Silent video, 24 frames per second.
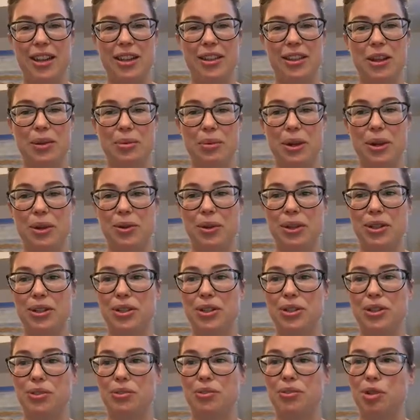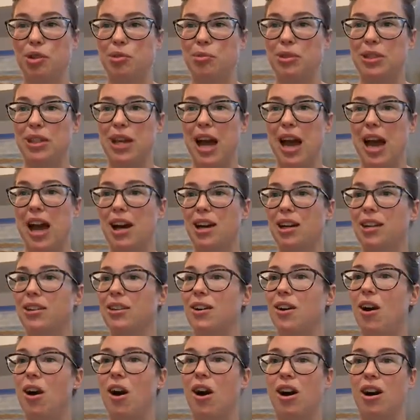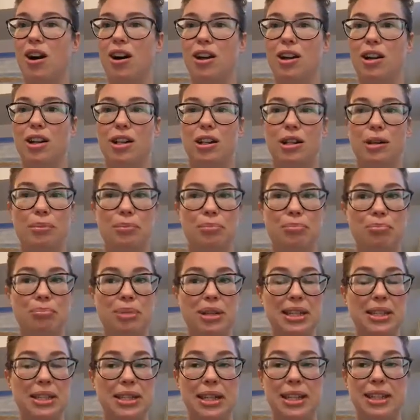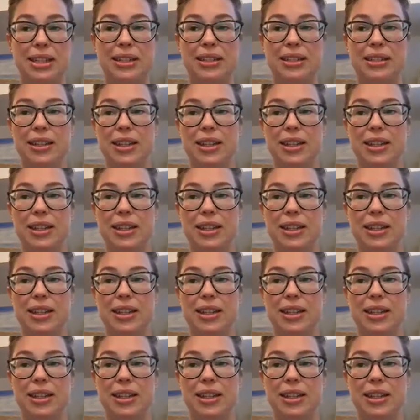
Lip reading: that we're going to do group style, all business